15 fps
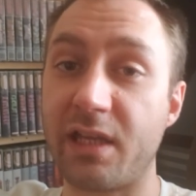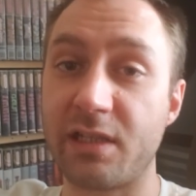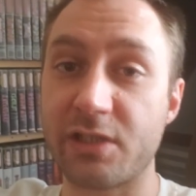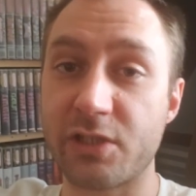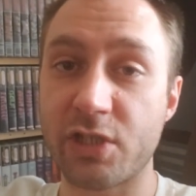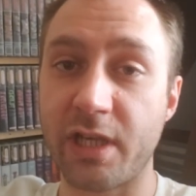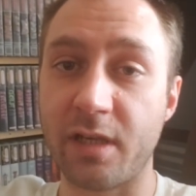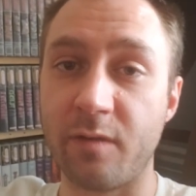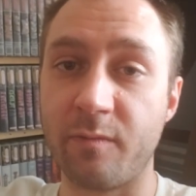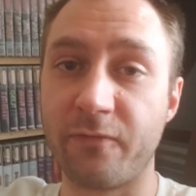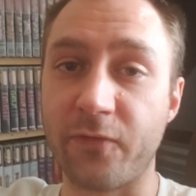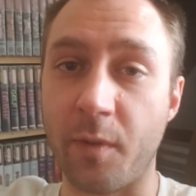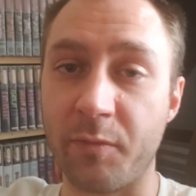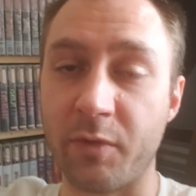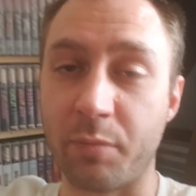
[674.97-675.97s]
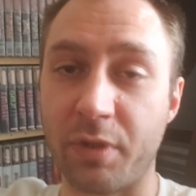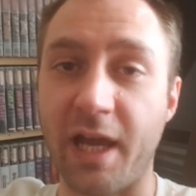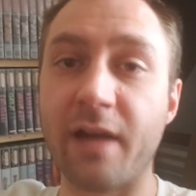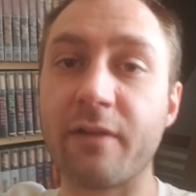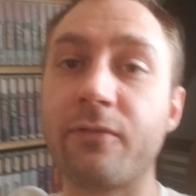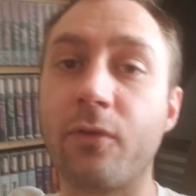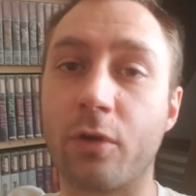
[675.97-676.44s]
banish him
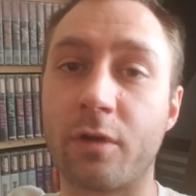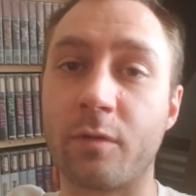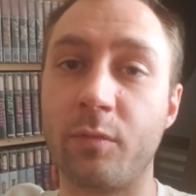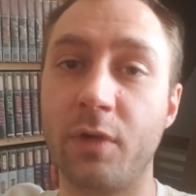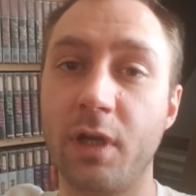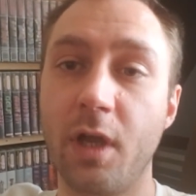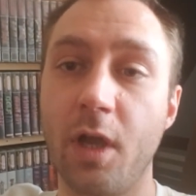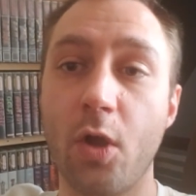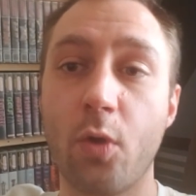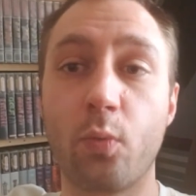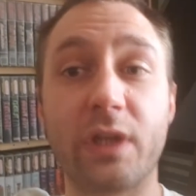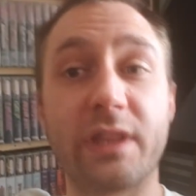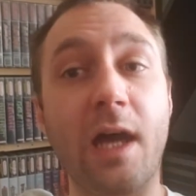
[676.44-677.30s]
from the platform